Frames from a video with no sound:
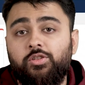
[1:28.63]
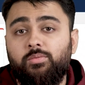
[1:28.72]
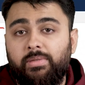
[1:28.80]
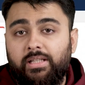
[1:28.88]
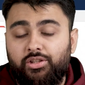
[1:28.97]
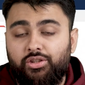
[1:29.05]
makes
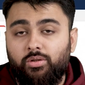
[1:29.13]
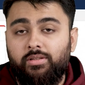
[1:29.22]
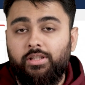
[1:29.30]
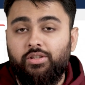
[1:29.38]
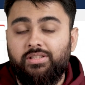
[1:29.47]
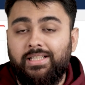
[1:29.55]
sure that your
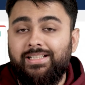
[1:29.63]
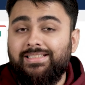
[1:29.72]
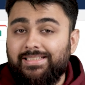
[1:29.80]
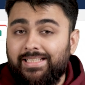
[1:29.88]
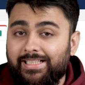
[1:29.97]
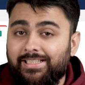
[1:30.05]
site
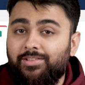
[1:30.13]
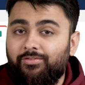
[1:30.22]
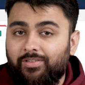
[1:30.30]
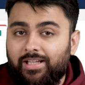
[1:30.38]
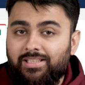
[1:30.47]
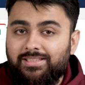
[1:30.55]
stays
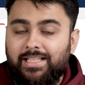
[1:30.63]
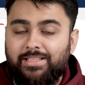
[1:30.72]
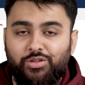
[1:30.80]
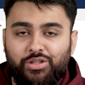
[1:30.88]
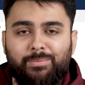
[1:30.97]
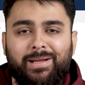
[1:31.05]
fast as you
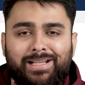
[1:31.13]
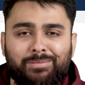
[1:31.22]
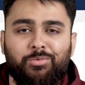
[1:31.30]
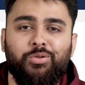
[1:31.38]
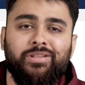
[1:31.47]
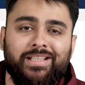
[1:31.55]
keep adding more things